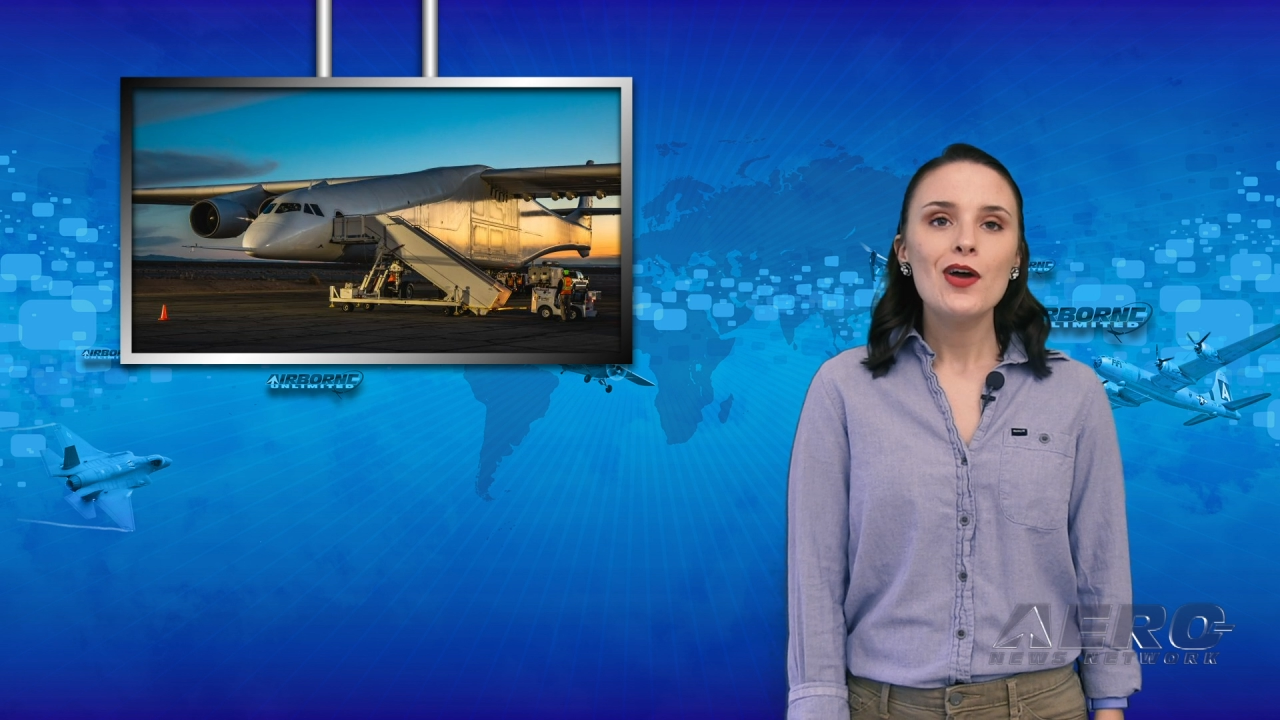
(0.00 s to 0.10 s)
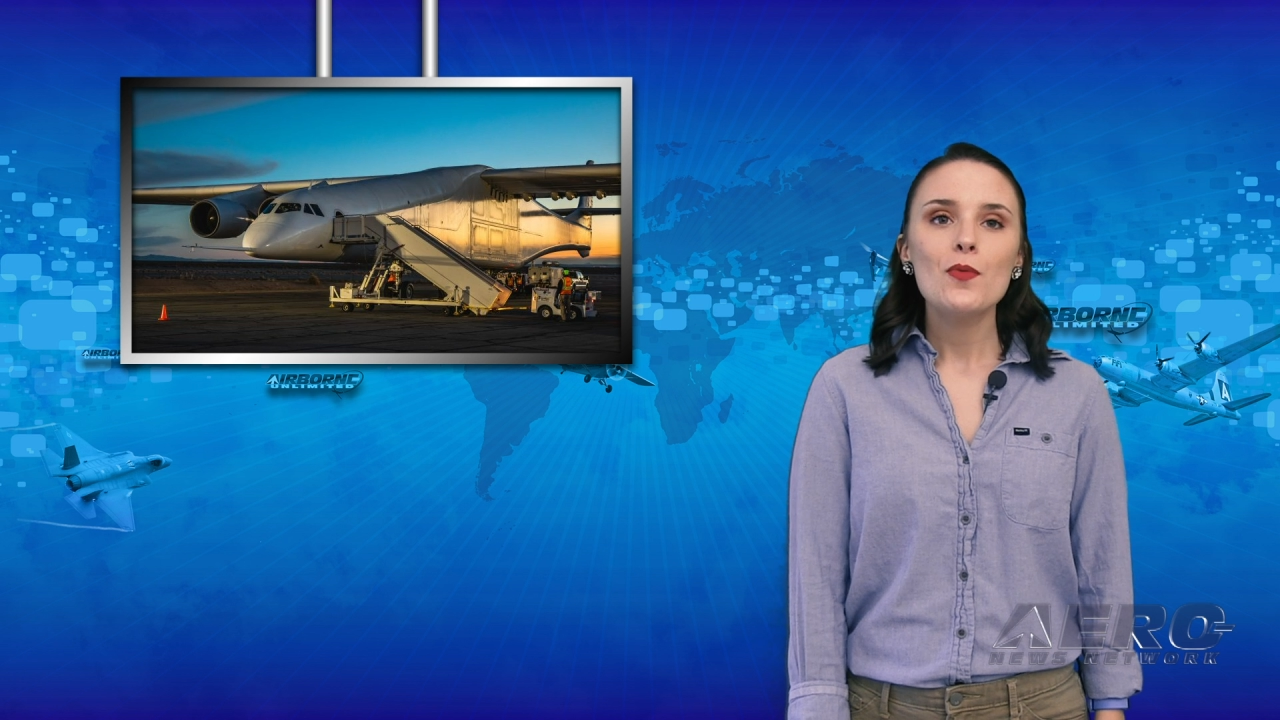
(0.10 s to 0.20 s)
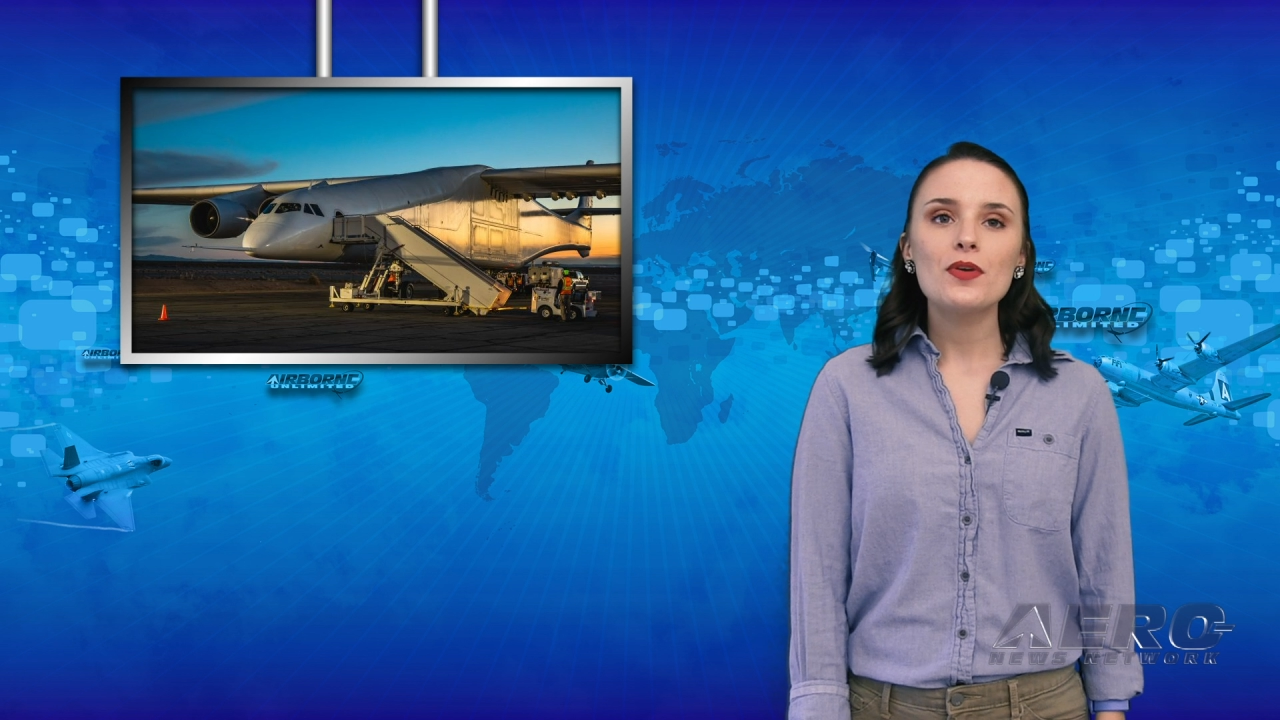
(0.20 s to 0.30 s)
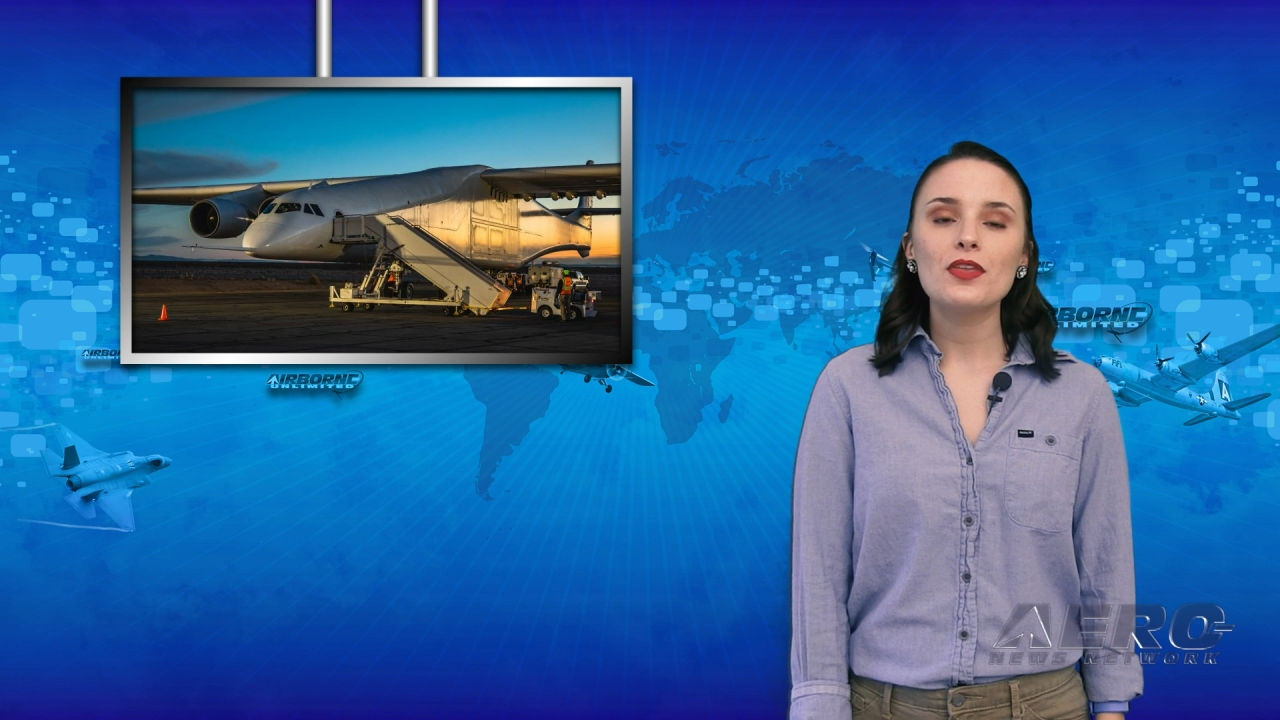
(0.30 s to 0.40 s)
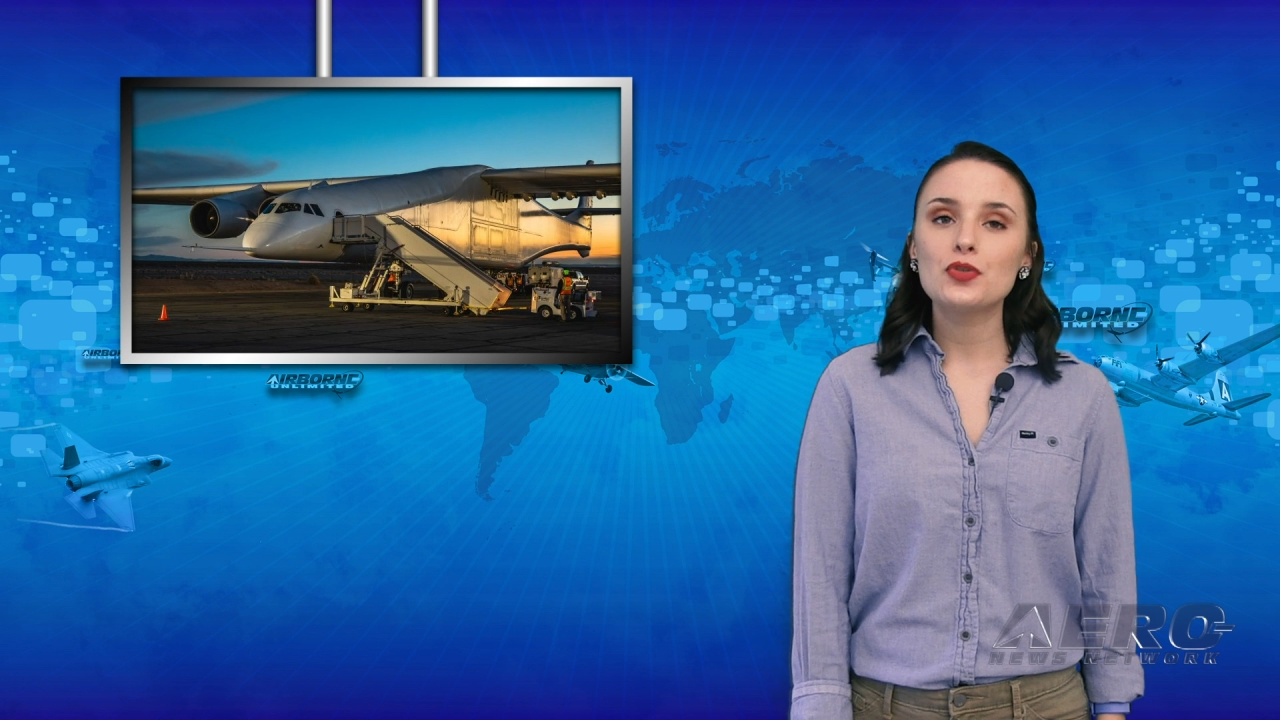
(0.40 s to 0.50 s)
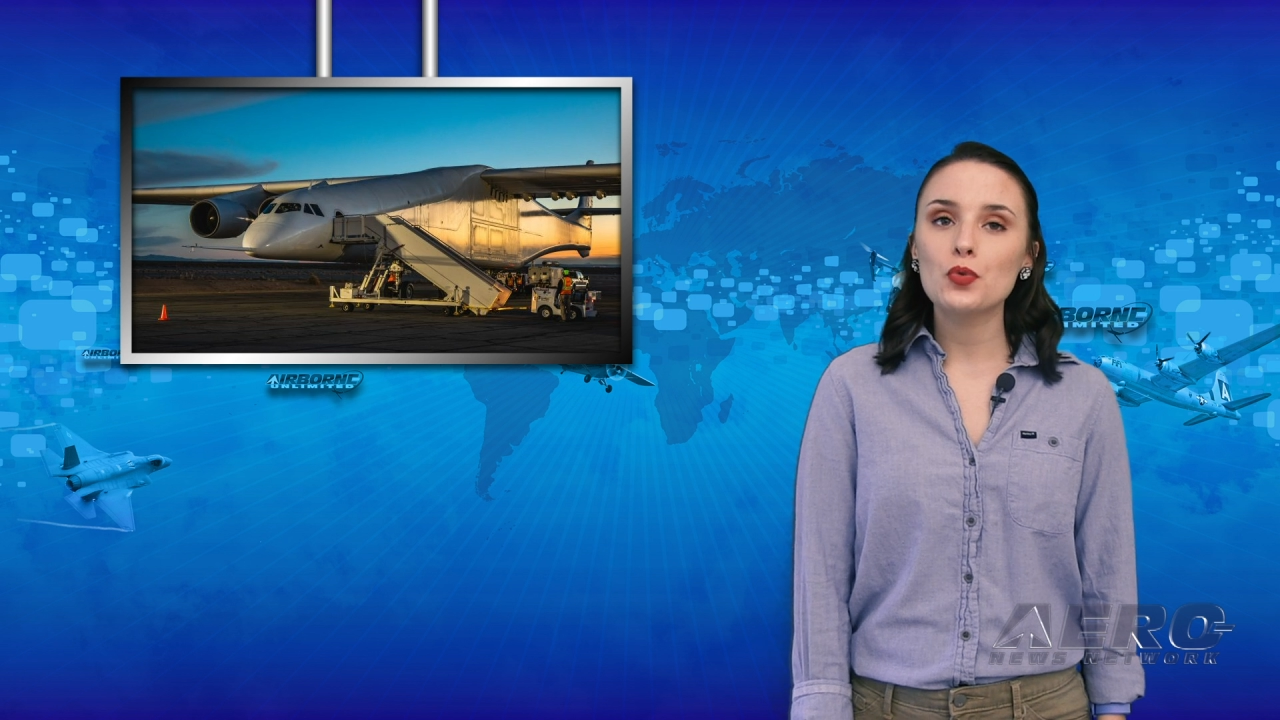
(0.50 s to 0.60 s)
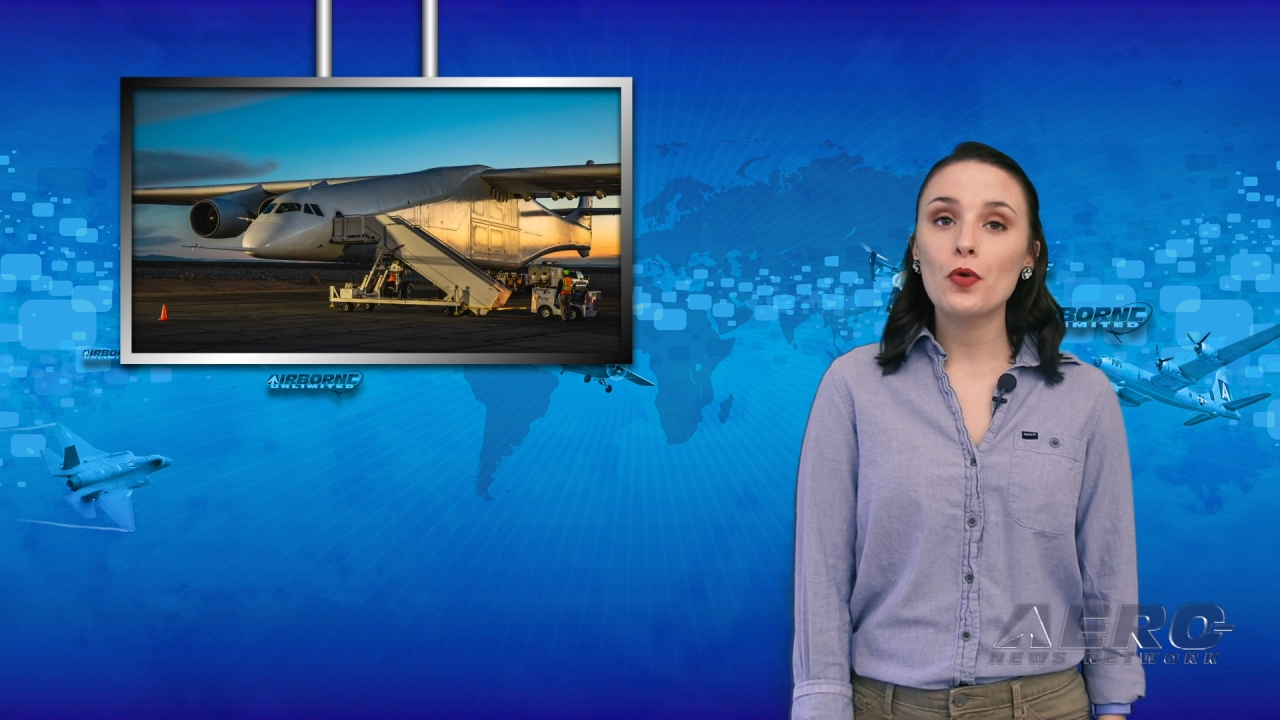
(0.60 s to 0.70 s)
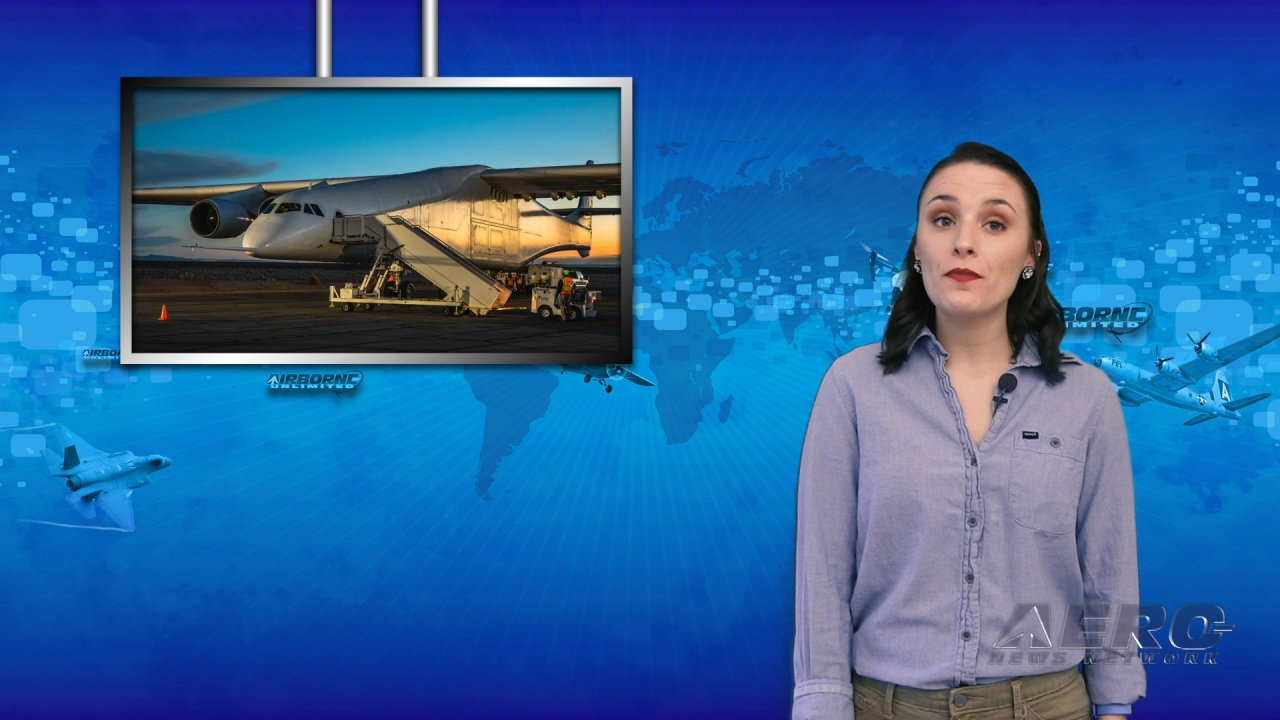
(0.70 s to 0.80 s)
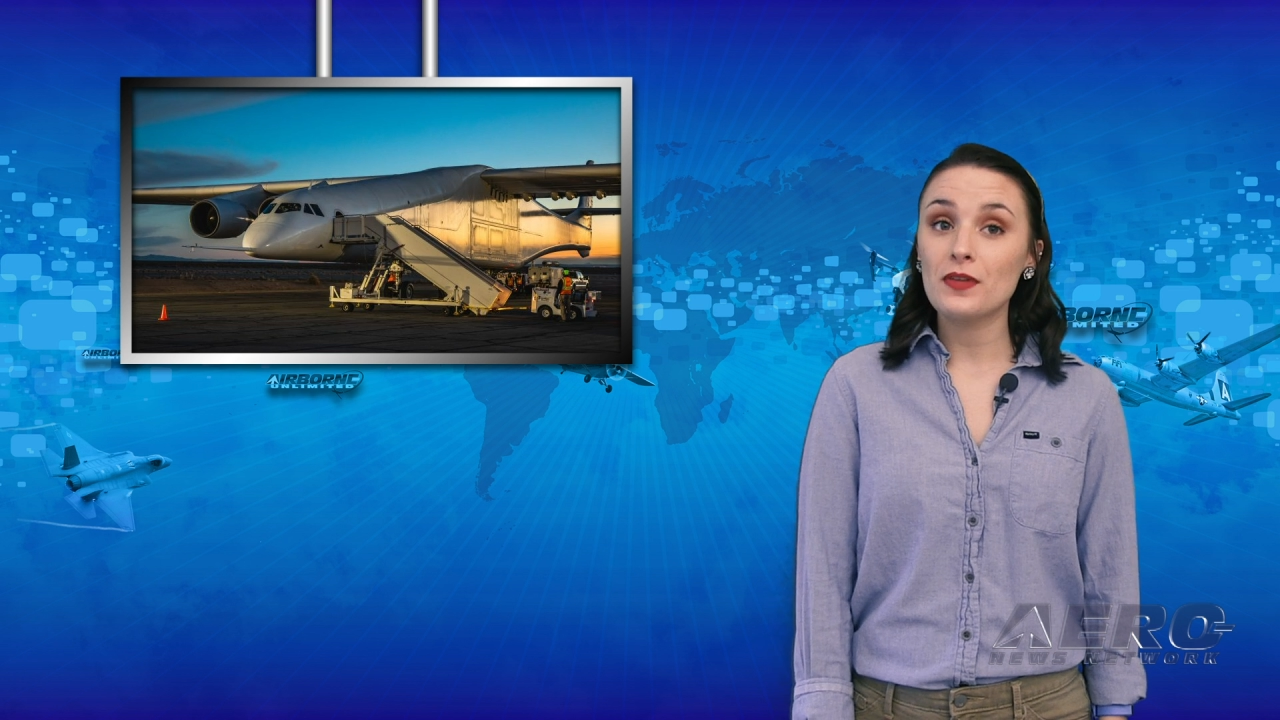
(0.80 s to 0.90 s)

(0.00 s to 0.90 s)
With a dual